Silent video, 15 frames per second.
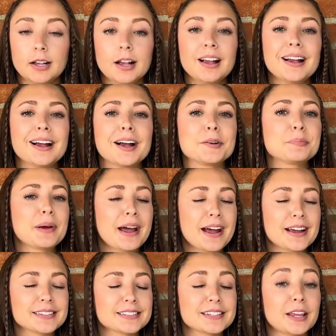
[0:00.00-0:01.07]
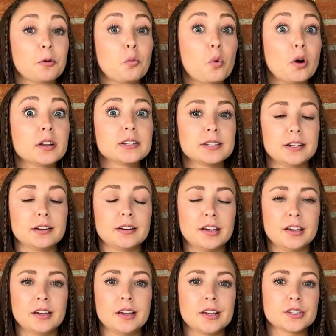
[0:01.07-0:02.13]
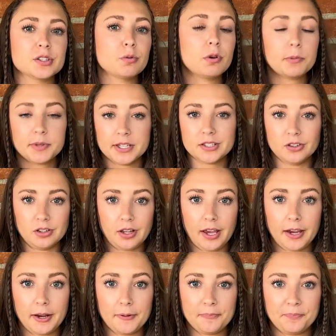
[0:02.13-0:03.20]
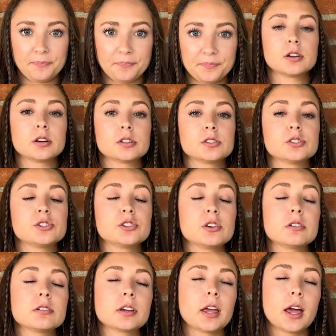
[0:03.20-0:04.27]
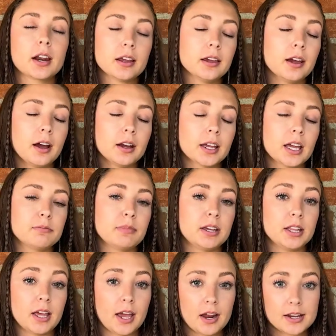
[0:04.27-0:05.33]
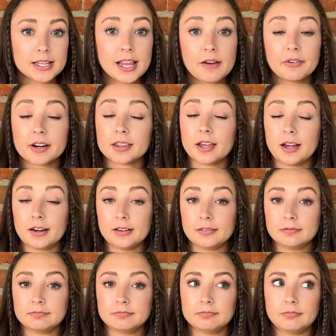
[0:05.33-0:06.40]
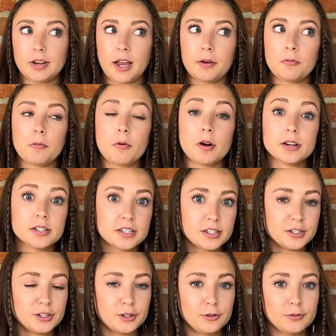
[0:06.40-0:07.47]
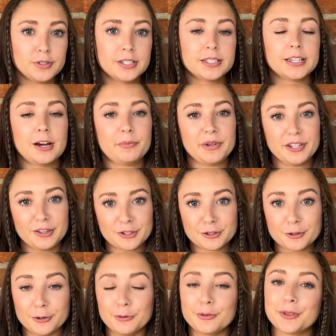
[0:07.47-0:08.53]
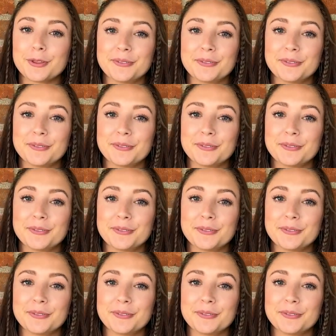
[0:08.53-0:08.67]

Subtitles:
Past, because I wanted. So what would this look like? Yo quería que me dijeras la verdad. I wanted you to tell me the truth.